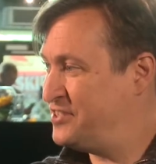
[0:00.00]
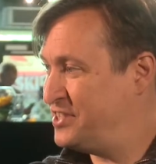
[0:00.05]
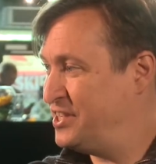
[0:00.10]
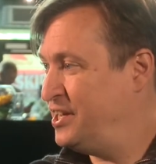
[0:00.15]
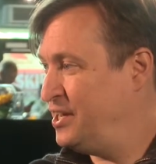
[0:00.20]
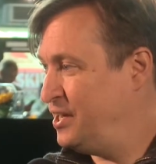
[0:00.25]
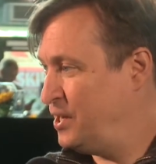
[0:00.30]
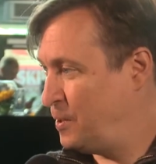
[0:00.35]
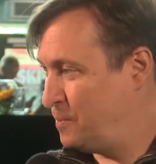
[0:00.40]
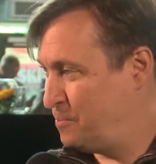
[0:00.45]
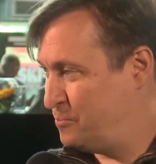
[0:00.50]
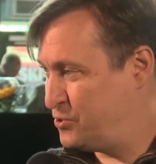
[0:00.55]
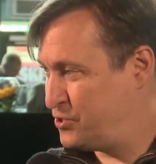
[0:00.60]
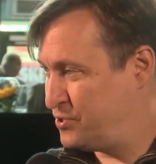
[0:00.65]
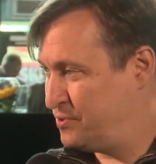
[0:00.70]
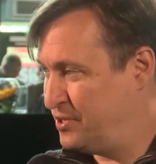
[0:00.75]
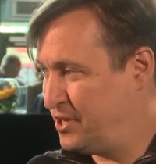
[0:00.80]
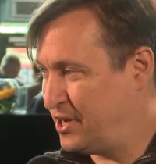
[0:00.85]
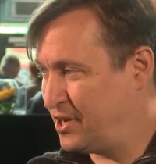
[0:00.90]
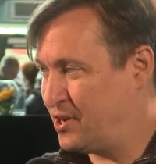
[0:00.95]

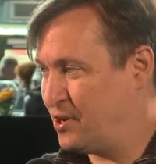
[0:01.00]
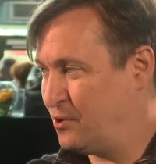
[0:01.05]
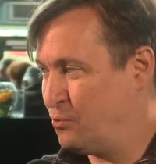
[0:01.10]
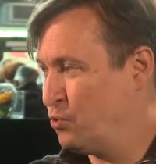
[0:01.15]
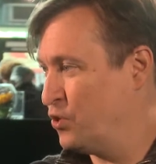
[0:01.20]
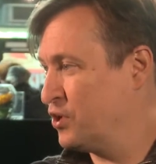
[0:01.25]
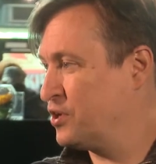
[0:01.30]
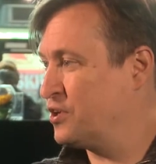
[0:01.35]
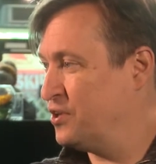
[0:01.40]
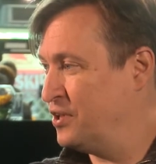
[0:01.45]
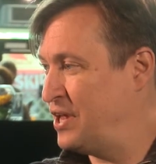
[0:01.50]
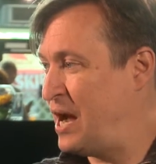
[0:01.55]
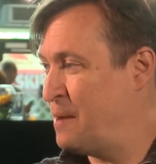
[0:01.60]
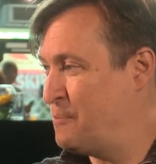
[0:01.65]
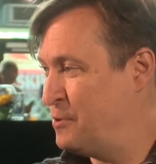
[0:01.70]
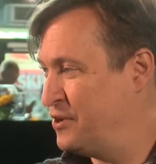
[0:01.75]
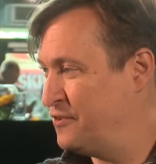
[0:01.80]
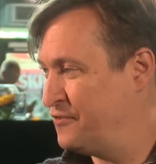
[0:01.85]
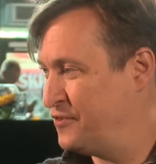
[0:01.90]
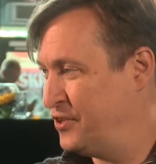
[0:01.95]
teams that could work
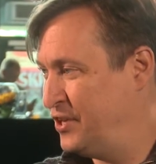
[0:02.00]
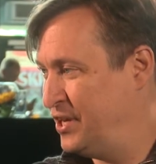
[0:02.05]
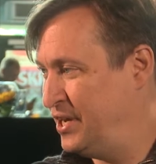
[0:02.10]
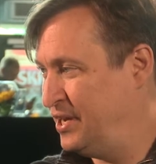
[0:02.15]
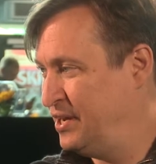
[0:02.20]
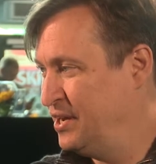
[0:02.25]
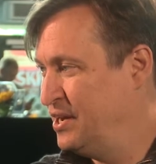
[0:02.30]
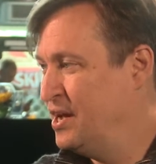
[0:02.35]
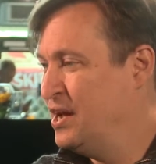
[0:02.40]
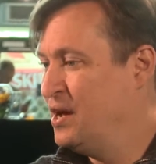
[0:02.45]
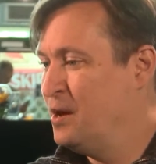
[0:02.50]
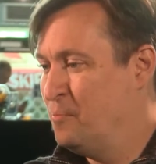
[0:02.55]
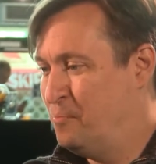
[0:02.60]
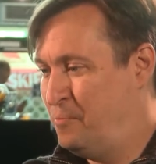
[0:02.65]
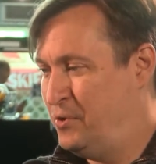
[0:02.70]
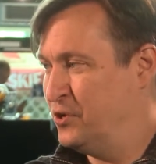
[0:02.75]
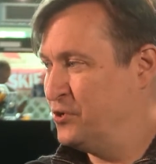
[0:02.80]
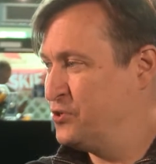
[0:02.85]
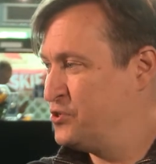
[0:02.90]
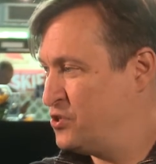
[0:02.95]
collaboratively,
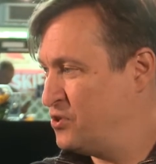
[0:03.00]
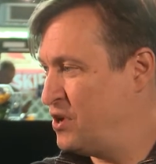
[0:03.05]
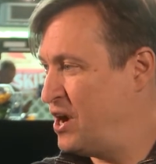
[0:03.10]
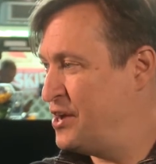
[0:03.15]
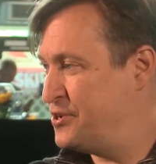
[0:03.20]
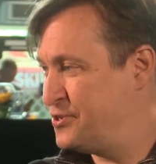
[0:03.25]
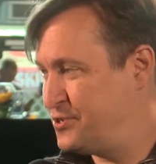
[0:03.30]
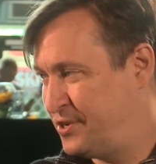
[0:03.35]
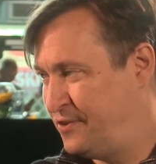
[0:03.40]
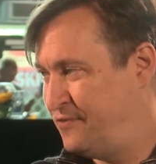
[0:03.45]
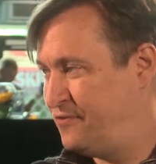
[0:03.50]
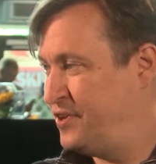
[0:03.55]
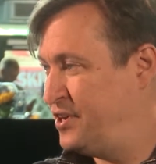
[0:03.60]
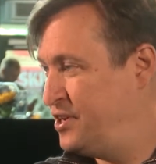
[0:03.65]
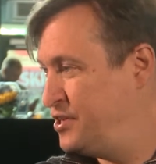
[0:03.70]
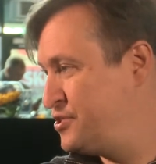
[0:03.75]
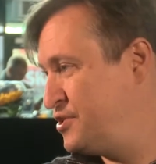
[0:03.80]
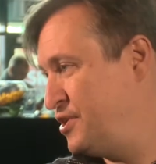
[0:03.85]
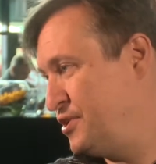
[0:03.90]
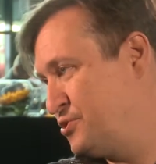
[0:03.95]
build trust, and
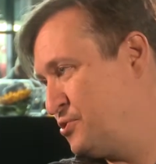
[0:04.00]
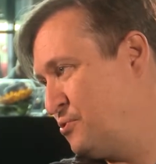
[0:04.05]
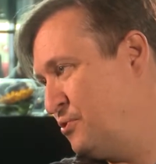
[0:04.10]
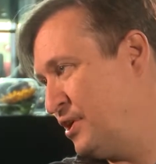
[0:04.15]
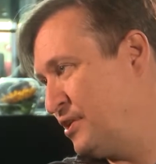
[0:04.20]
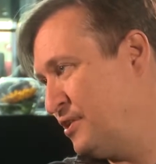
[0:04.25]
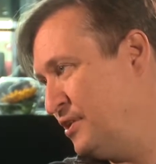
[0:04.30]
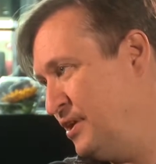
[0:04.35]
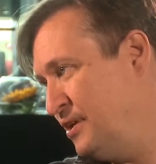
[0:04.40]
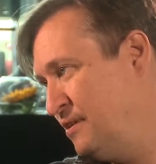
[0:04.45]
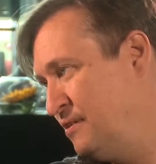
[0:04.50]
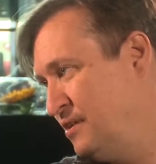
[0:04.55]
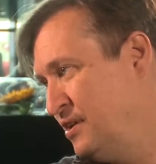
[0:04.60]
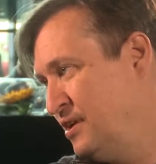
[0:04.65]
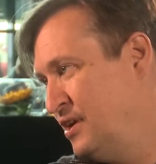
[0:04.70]
finish things quickly.